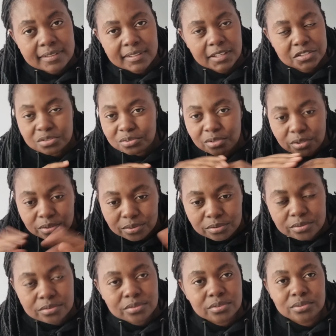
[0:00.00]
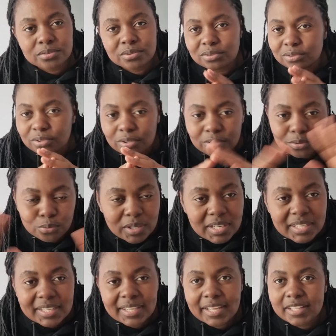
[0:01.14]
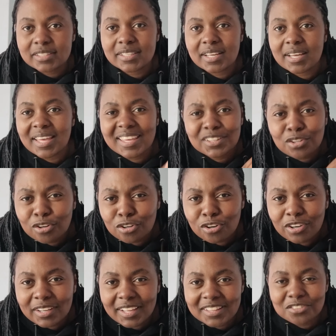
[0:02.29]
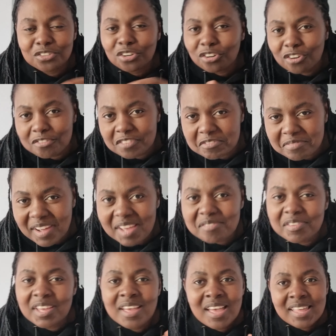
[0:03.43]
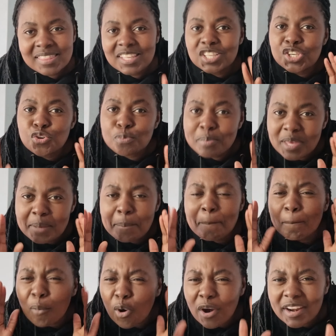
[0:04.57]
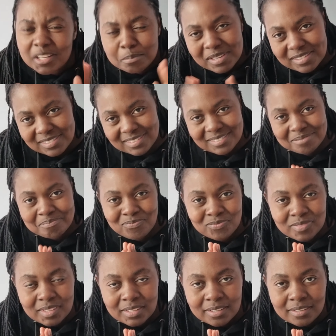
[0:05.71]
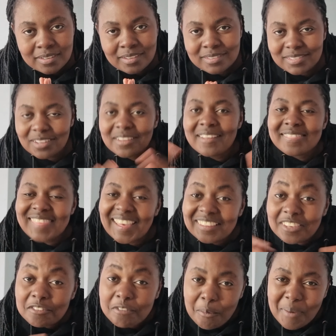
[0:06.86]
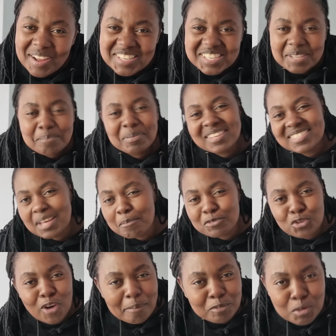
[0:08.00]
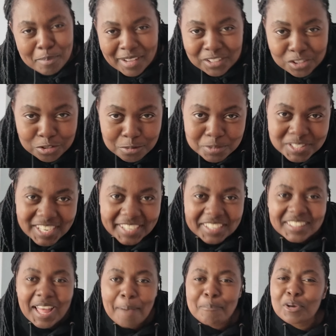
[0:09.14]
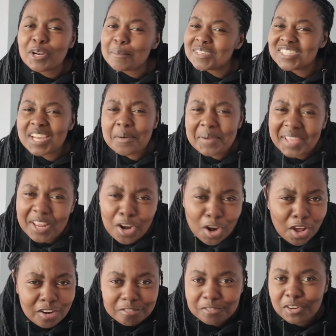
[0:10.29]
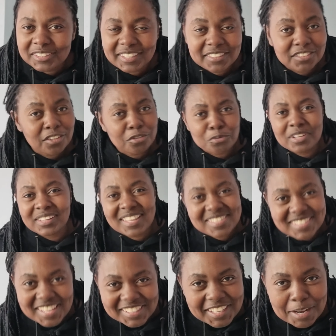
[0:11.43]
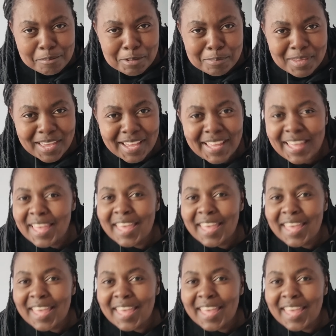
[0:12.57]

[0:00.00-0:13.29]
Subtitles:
that you go to your work at 8 o'clock and you knock off at 5. Think you'll be more at peace. So thank you for watching. Please subscribe to my YouTube channel. I'm going to be sharing a lot of content on real estate in Namibia,